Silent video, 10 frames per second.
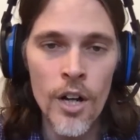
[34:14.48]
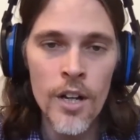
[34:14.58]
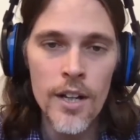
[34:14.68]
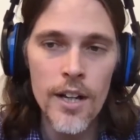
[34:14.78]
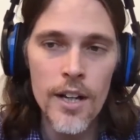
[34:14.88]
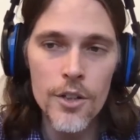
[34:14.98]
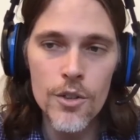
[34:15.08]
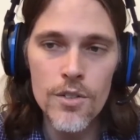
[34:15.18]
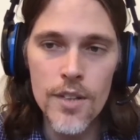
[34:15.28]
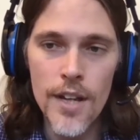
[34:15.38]
and uh, you
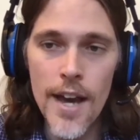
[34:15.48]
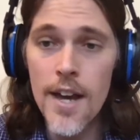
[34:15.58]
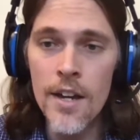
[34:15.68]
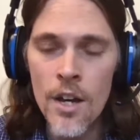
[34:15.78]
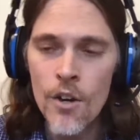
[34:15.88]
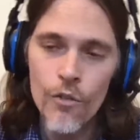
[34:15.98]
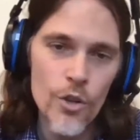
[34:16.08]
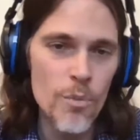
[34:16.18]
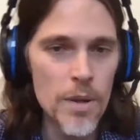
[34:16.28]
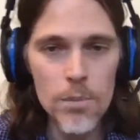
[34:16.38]
can say, hey, for
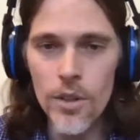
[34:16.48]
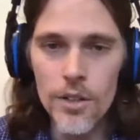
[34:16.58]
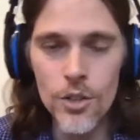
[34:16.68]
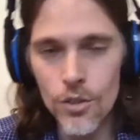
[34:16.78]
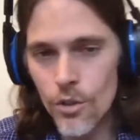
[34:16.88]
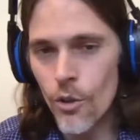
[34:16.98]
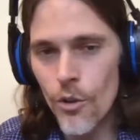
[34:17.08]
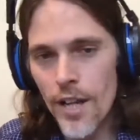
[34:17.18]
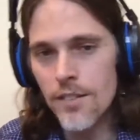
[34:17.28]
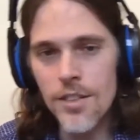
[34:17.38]
the people that just turned
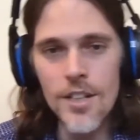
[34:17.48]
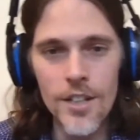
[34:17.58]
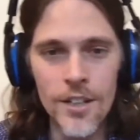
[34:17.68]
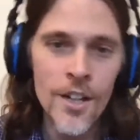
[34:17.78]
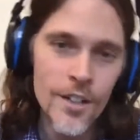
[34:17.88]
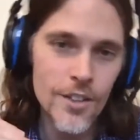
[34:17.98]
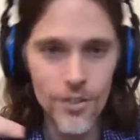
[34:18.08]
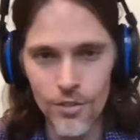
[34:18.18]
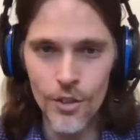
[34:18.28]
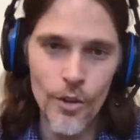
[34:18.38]
eighteen, this
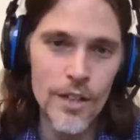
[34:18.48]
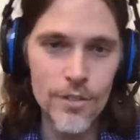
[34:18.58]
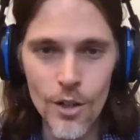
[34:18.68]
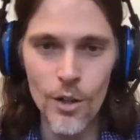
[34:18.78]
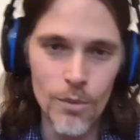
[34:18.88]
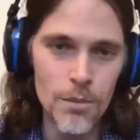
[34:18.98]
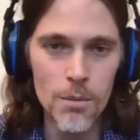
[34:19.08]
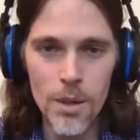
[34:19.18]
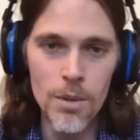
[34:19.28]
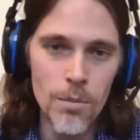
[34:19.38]
is a great song, blah, blah,
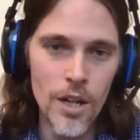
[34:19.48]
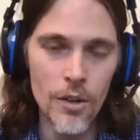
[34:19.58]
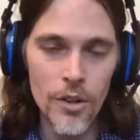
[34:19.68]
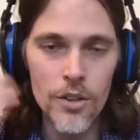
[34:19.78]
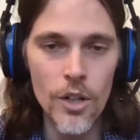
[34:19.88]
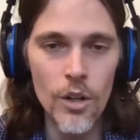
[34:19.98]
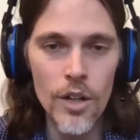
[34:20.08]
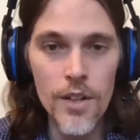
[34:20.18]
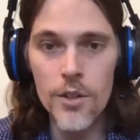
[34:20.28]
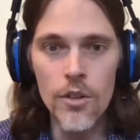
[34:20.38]
blah, blah, blah. Or, you know,
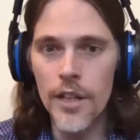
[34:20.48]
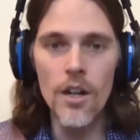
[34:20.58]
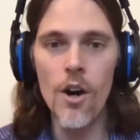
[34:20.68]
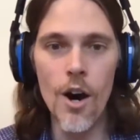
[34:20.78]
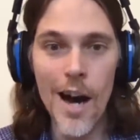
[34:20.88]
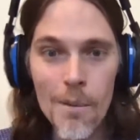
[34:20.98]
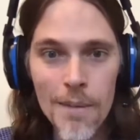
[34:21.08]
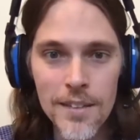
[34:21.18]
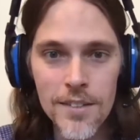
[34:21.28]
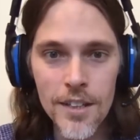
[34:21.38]
and then you're like, oh, I'm
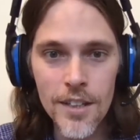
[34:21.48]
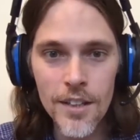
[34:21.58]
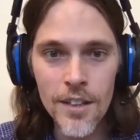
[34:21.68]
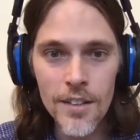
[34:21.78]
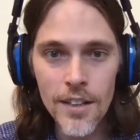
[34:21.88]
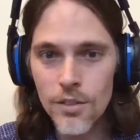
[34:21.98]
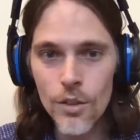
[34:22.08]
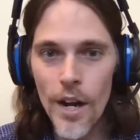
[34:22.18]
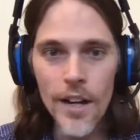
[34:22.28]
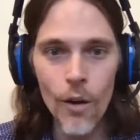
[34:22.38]
eighteen. That's
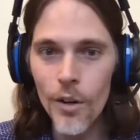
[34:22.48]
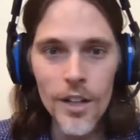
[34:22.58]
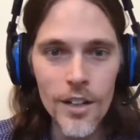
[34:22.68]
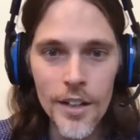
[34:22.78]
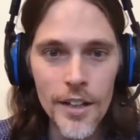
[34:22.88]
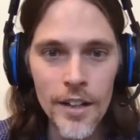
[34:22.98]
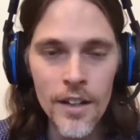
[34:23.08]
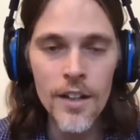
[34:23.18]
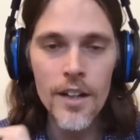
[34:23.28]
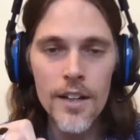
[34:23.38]
great. Mm-hmm. I want to click it.
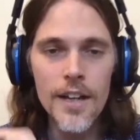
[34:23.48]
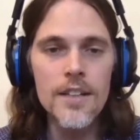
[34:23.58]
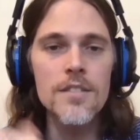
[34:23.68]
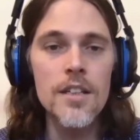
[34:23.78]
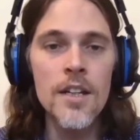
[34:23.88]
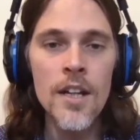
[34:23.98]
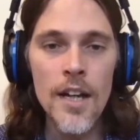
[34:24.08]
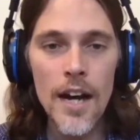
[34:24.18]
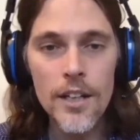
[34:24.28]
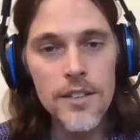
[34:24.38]
And I can see
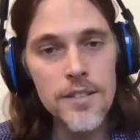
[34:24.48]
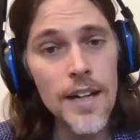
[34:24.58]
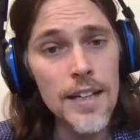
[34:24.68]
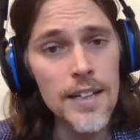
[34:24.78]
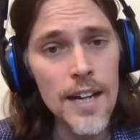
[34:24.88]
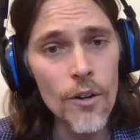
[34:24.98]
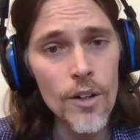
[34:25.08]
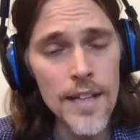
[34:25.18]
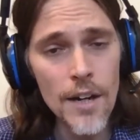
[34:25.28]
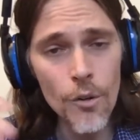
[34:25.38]
Because then I can narrow it
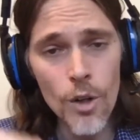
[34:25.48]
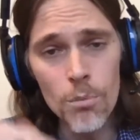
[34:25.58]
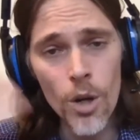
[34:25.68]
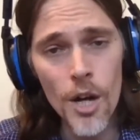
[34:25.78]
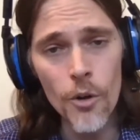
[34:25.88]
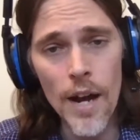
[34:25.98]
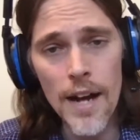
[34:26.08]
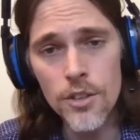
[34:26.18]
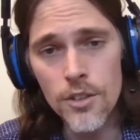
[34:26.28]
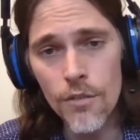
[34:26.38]
down and run broader
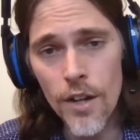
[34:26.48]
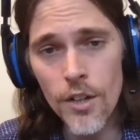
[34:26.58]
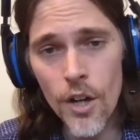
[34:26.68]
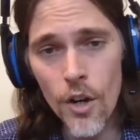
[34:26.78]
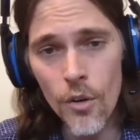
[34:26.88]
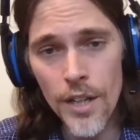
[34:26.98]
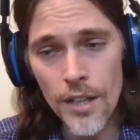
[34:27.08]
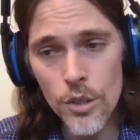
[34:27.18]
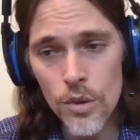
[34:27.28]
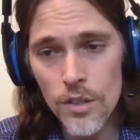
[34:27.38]
ads. Because if I know the
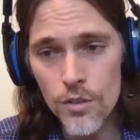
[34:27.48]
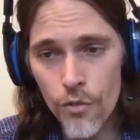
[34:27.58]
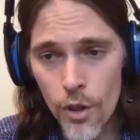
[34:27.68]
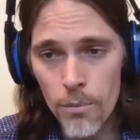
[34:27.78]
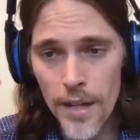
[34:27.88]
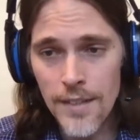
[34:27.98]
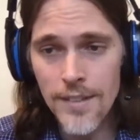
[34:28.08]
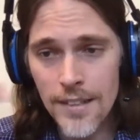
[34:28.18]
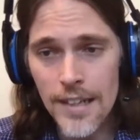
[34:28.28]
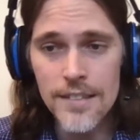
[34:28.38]
interest from
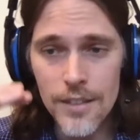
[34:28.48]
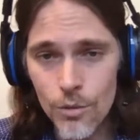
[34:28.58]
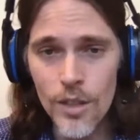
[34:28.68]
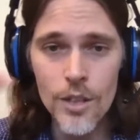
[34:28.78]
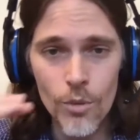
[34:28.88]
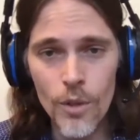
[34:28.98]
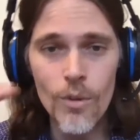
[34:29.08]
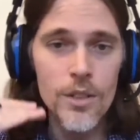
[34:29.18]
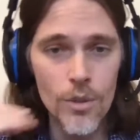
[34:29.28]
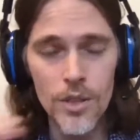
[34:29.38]
eighteen, nineteen, twenty,
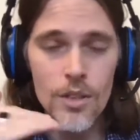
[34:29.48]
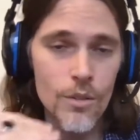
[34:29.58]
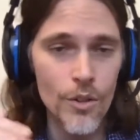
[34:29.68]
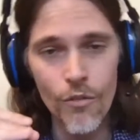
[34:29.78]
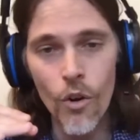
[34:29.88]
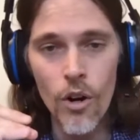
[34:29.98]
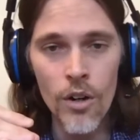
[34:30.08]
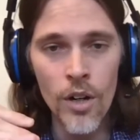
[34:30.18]
twenty-one, twenty-three, twenty-four,